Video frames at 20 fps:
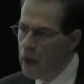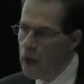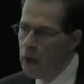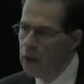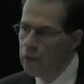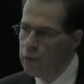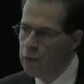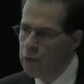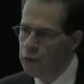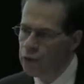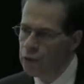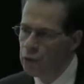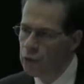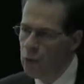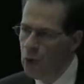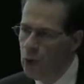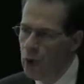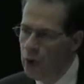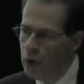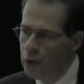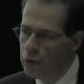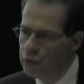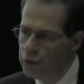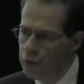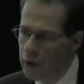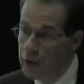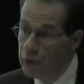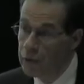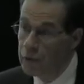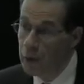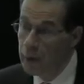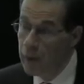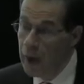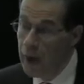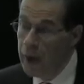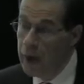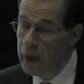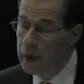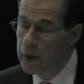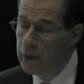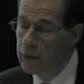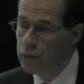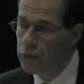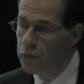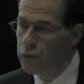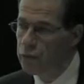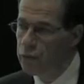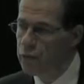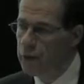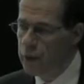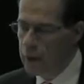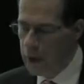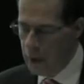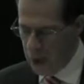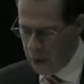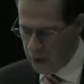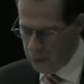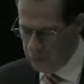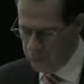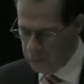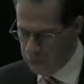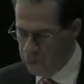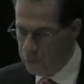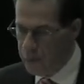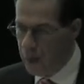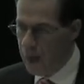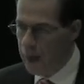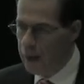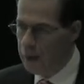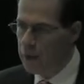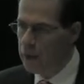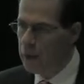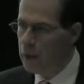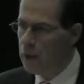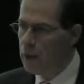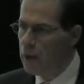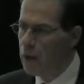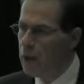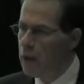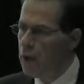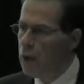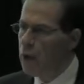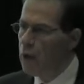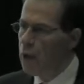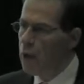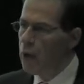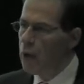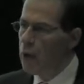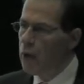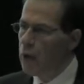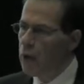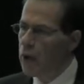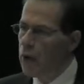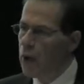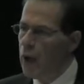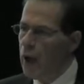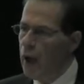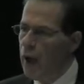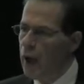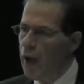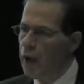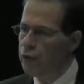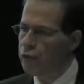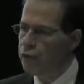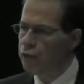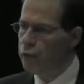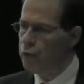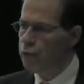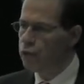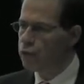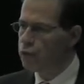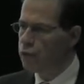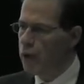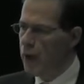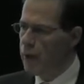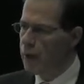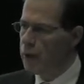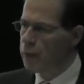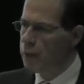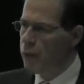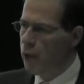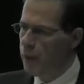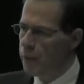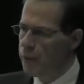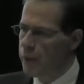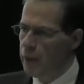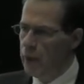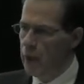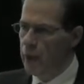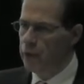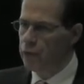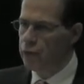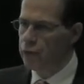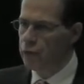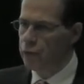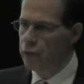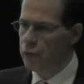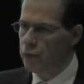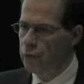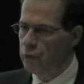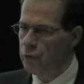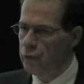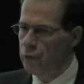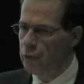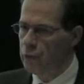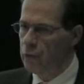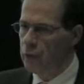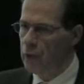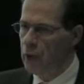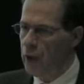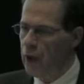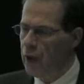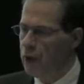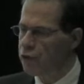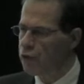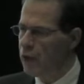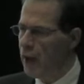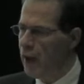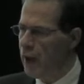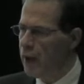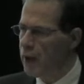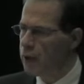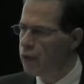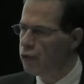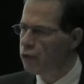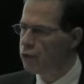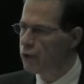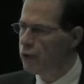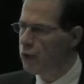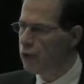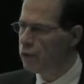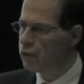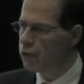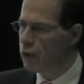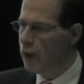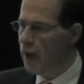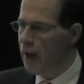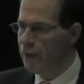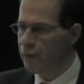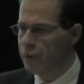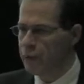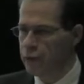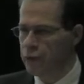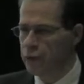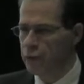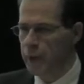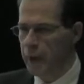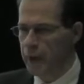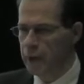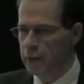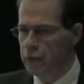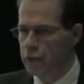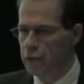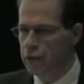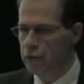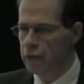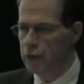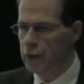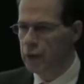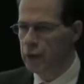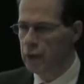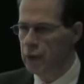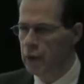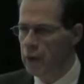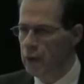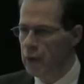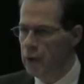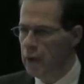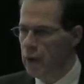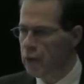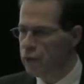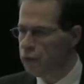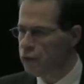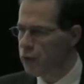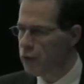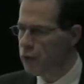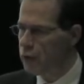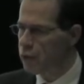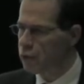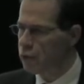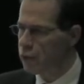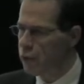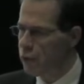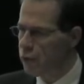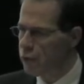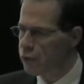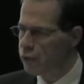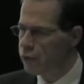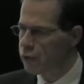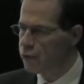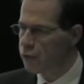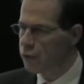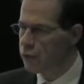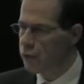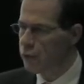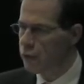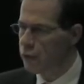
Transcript: And this was and remains the case that as the Australian population has aged and as life expectancy has increased,